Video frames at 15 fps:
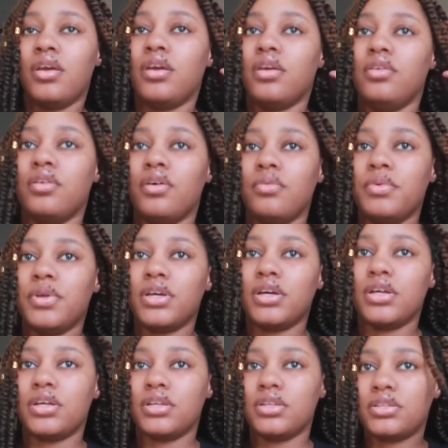you know,
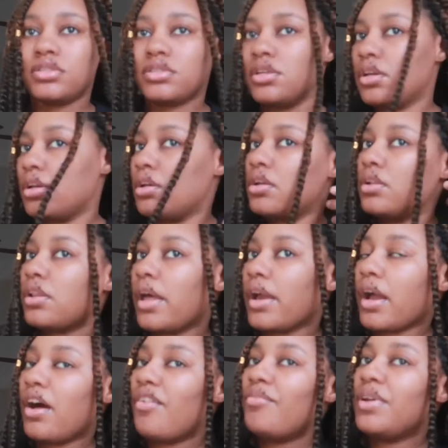because
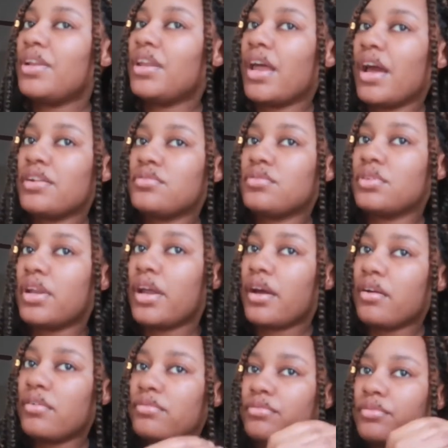like I've been natural
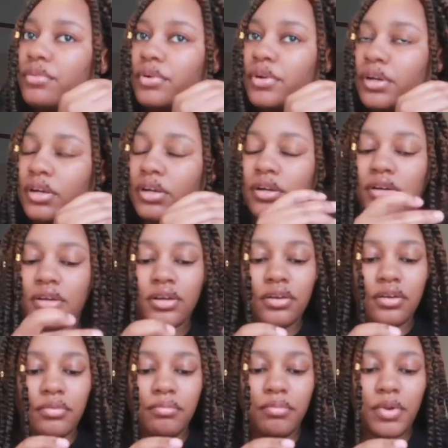now for
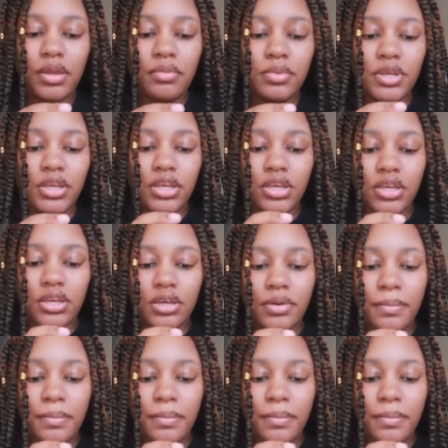maybe